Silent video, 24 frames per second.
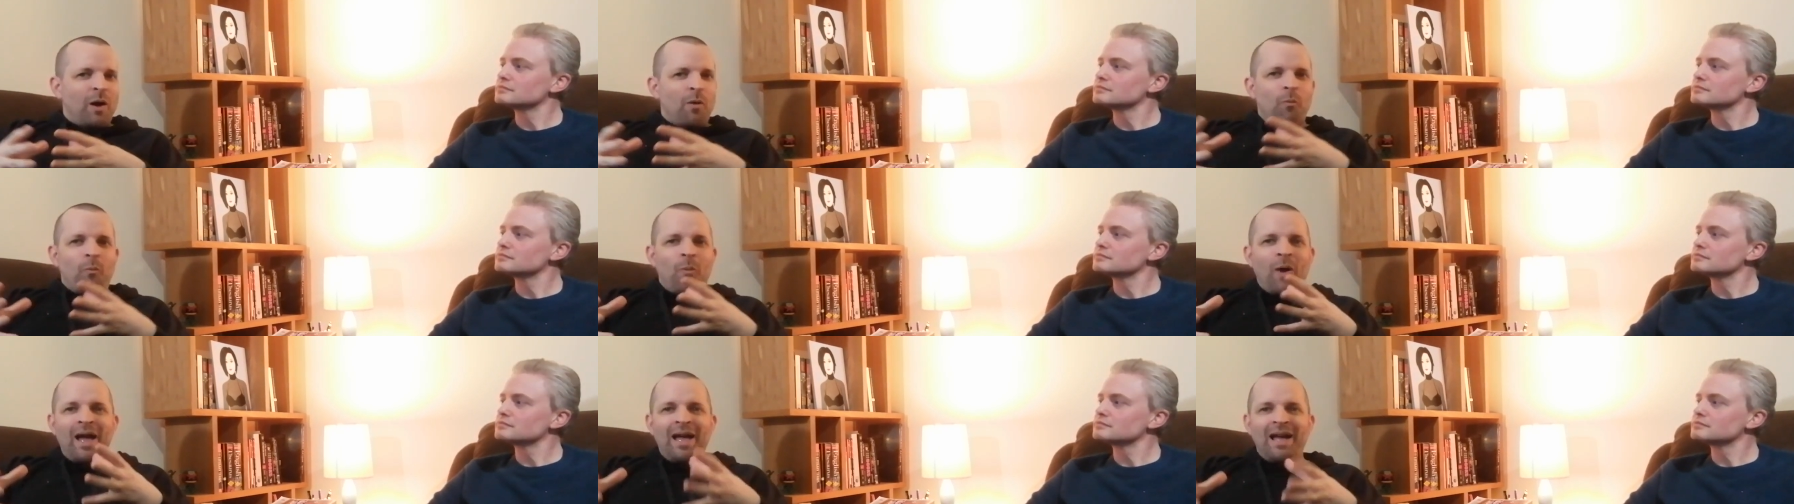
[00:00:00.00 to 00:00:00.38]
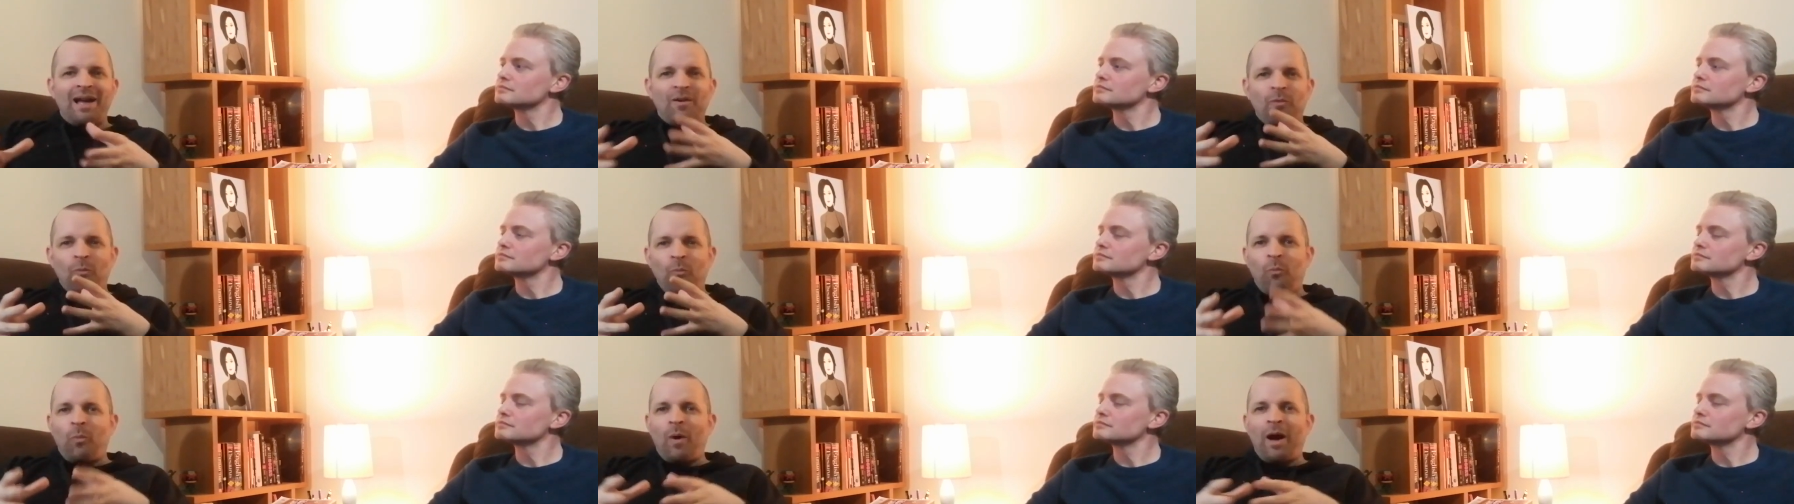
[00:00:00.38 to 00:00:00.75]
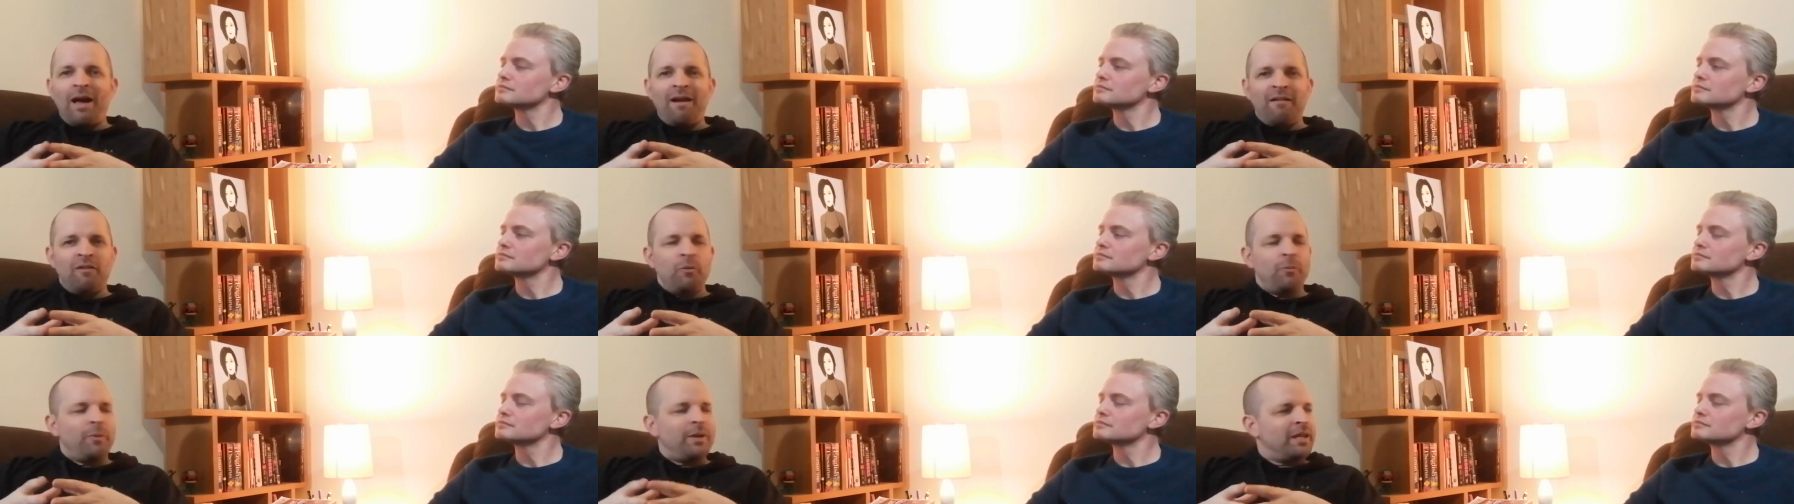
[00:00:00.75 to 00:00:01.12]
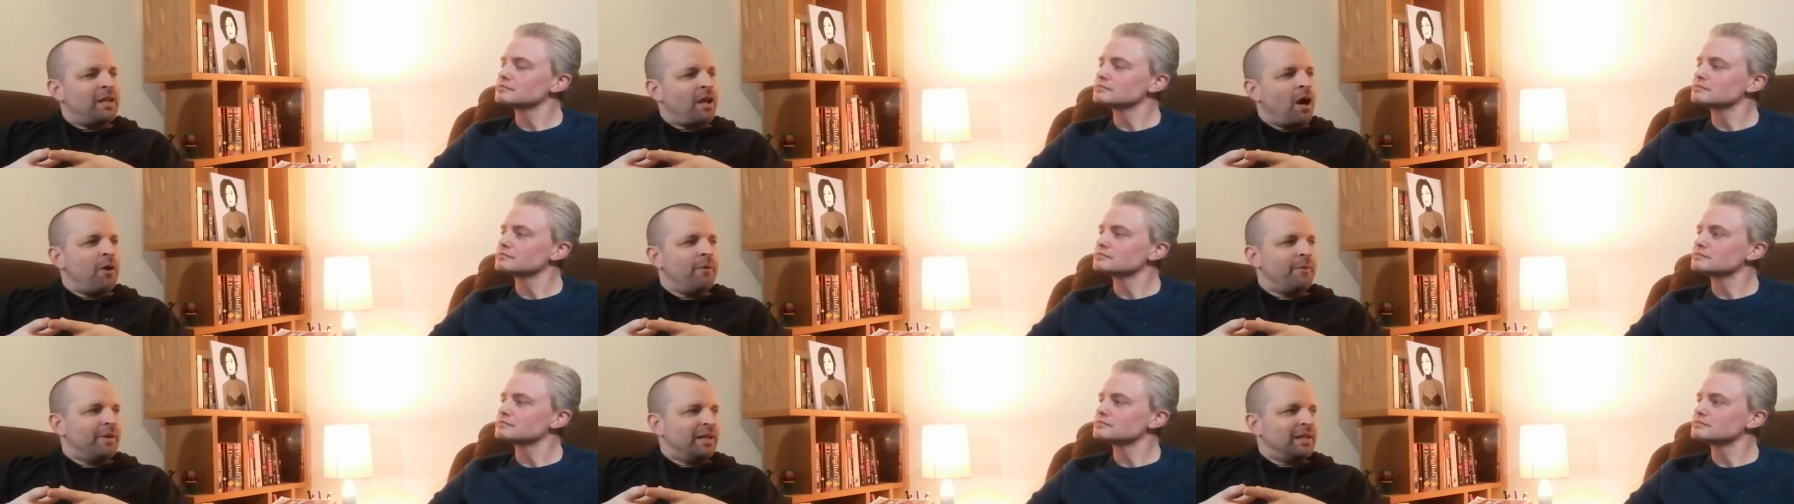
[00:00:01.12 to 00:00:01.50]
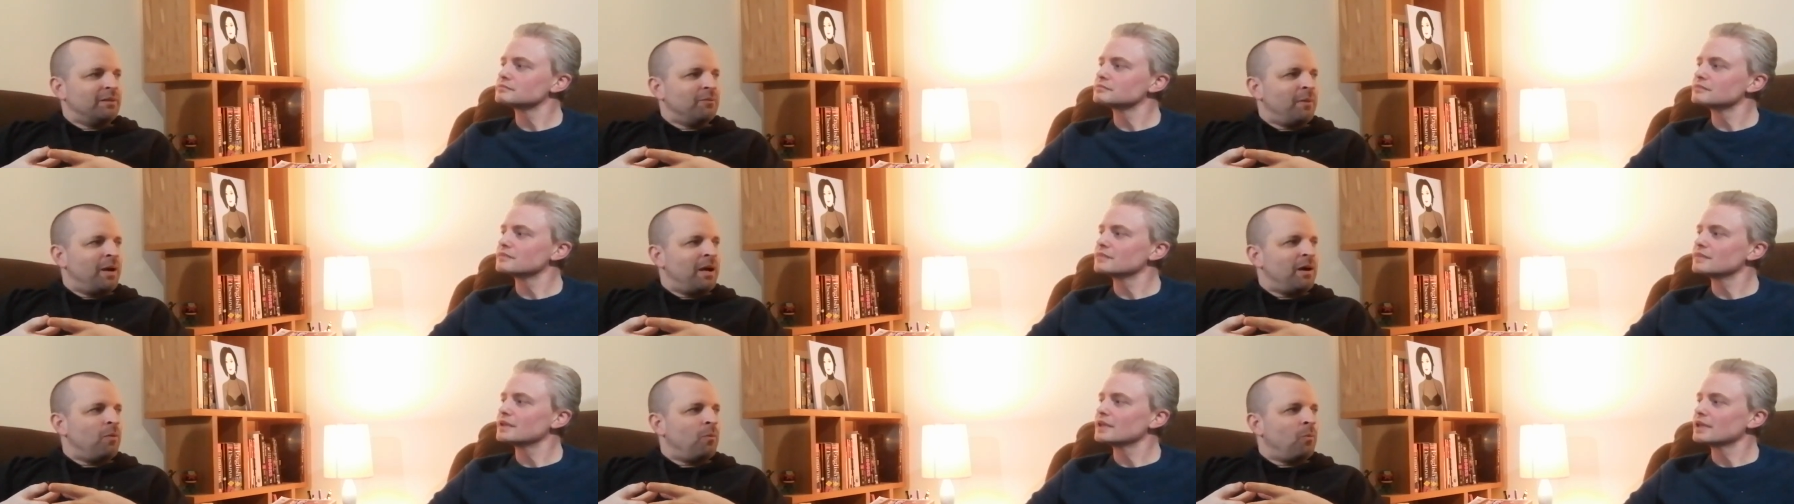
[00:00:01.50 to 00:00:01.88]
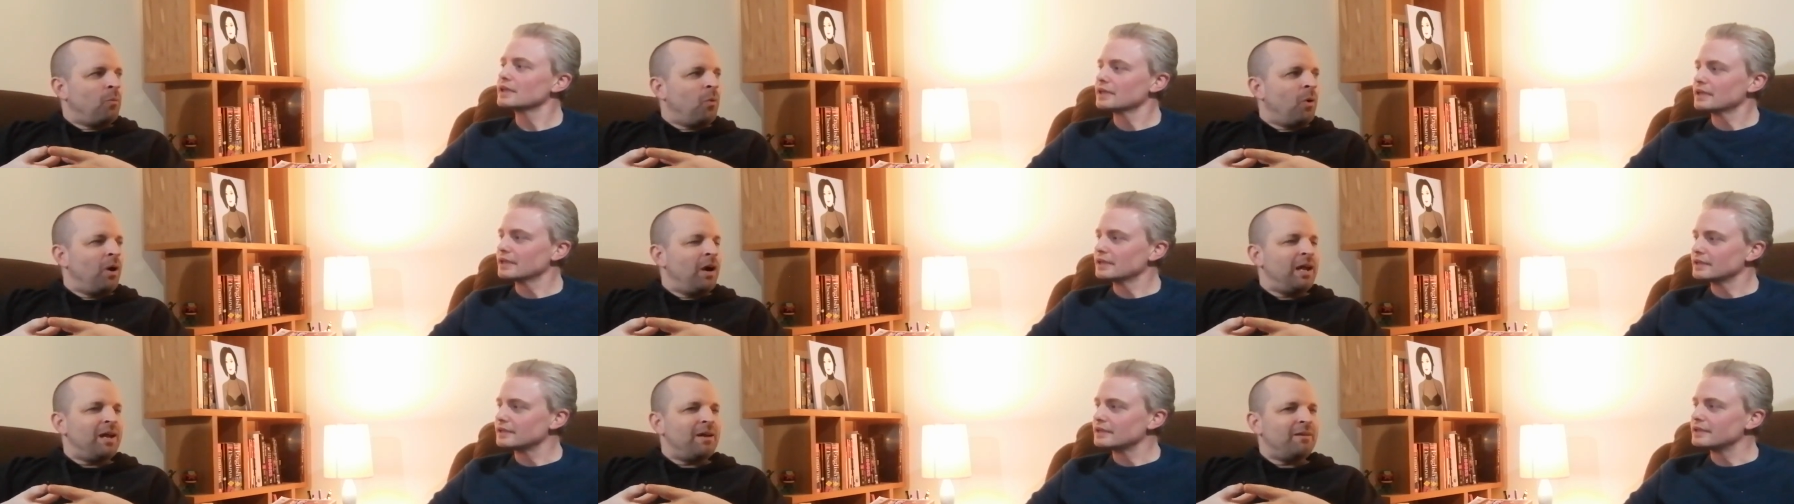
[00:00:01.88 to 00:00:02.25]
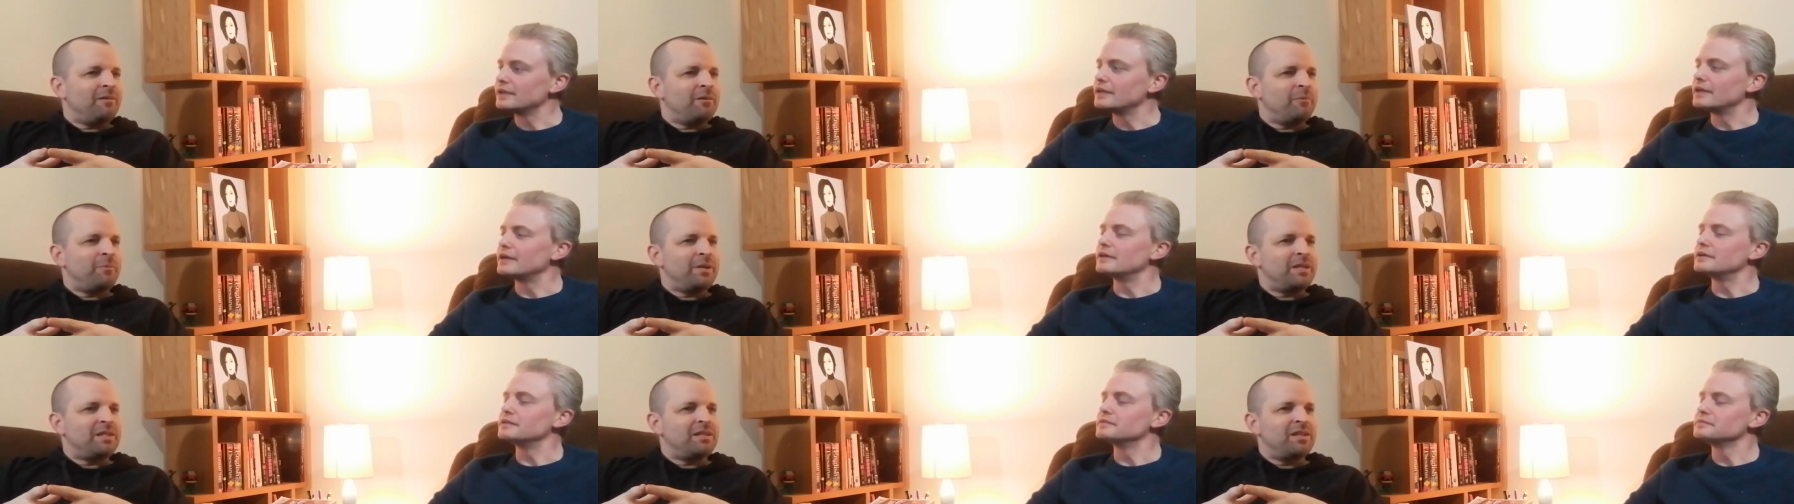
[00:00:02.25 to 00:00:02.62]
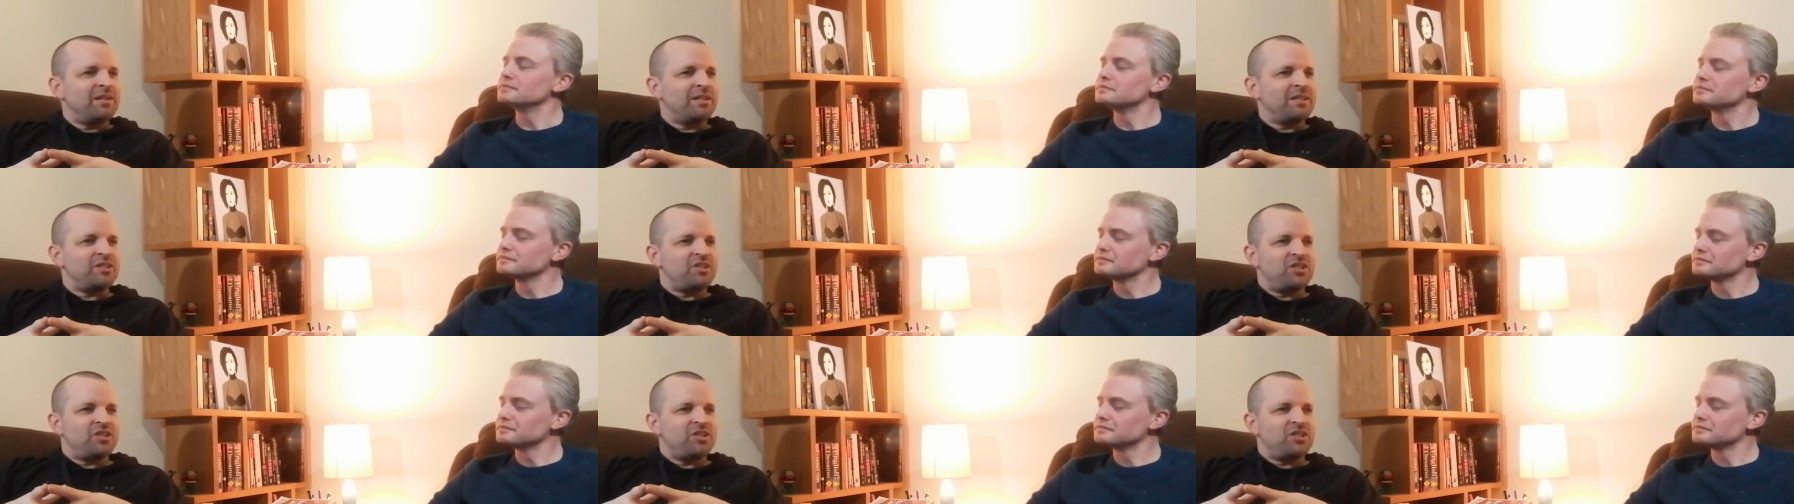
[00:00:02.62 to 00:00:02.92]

Speaker 1: Where are we going? Where are we